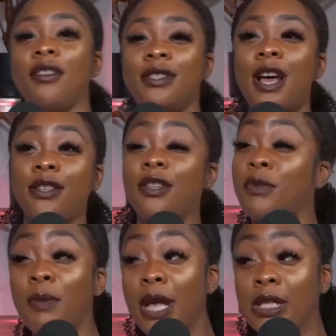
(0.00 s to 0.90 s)
It's not,
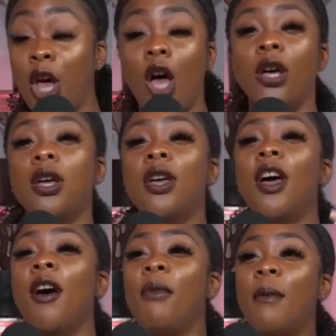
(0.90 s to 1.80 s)
to me, it's long.
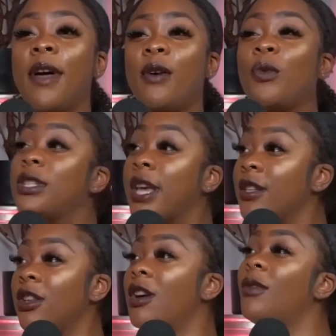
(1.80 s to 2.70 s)
But I'm like, what's
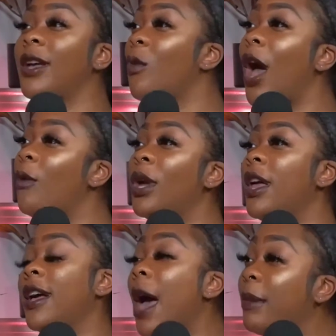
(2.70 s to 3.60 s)
taking so long? Like, why are we,
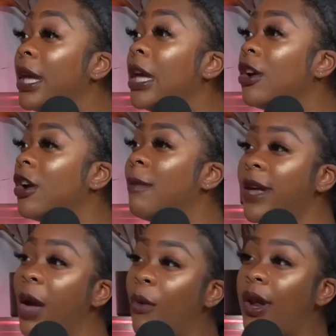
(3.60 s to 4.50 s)
like, I'm eager. I'm
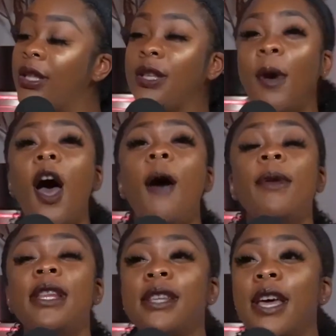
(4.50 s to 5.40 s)
like, I want it to pop.
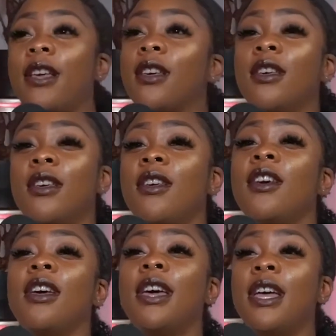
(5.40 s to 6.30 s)
And it's like,
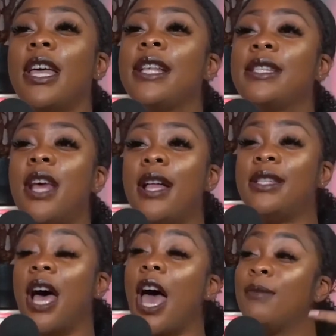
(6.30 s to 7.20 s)
it's not
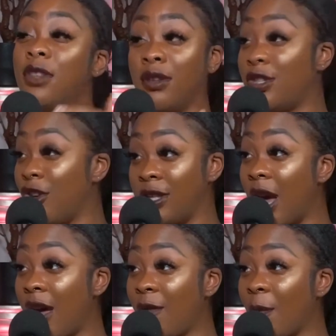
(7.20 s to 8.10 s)
time till it's your
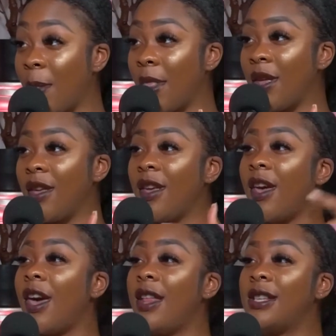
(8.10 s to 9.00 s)
time.
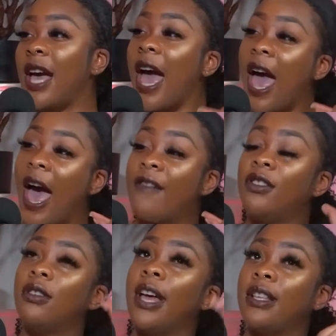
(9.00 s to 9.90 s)
And it's like, I have
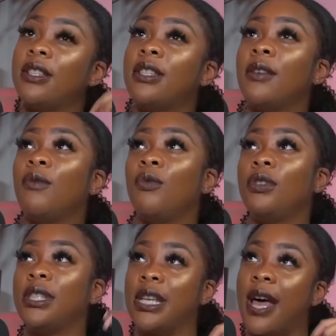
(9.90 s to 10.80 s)
to like
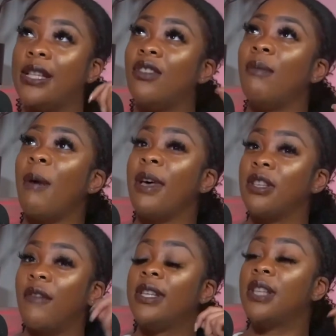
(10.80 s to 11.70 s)
see that to remind
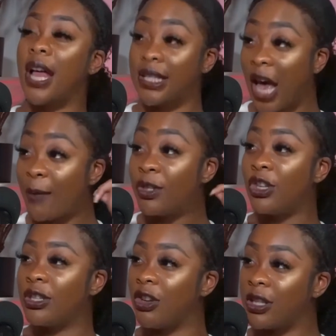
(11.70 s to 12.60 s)
myself, it's not time till
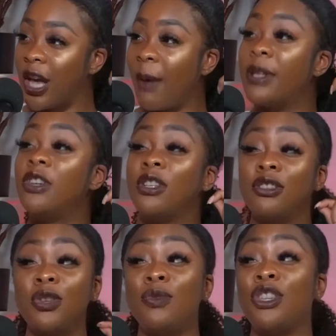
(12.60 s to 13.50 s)
it's your time. It took her till
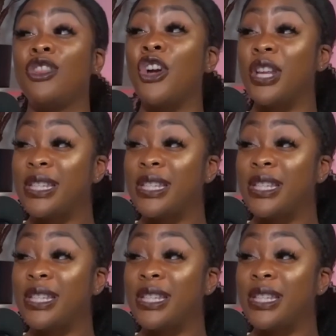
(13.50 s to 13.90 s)
she was 37.